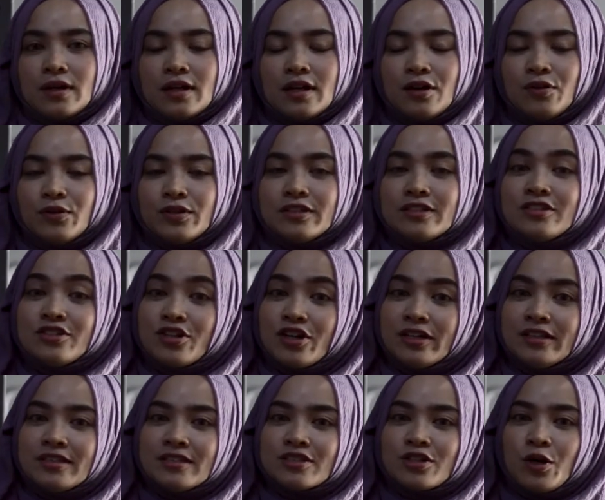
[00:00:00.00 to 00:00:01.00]
Well, I want to
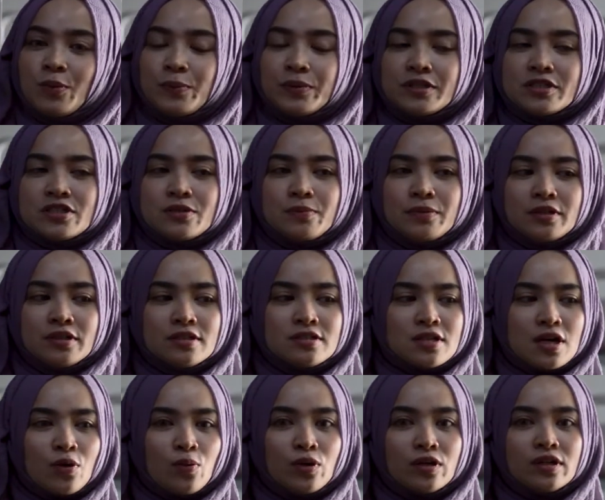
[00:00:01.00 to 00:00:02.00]
join this competition
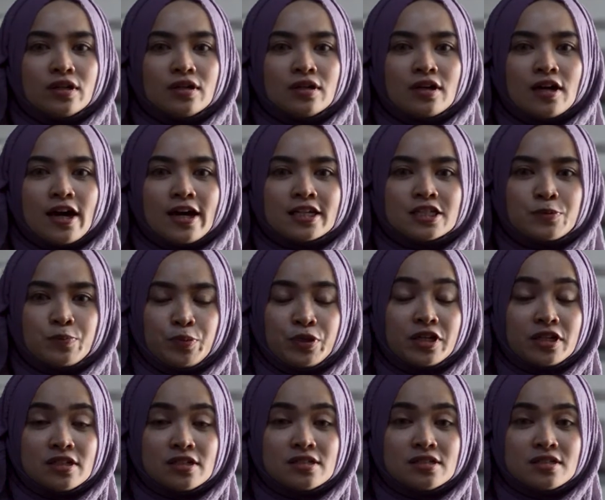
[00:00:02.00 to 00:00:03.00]
because I want to
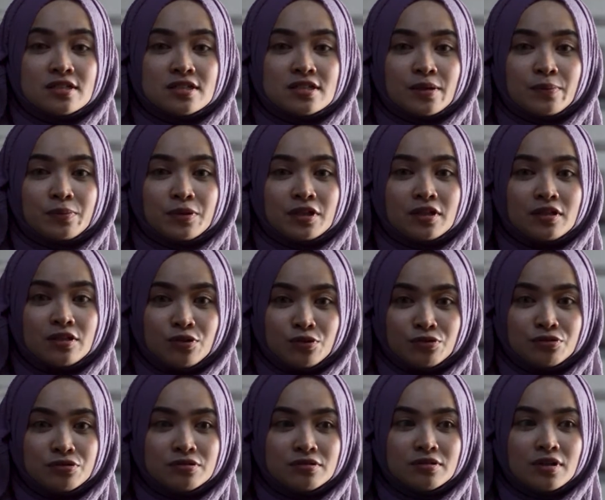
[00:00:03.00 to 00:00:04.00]
experience something
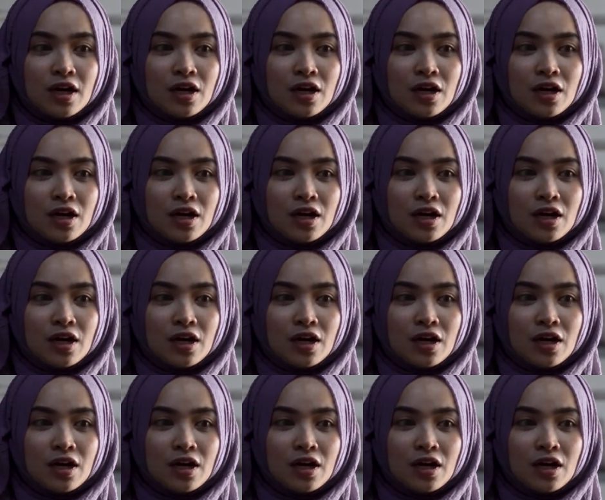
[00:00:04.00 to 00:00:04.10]
new.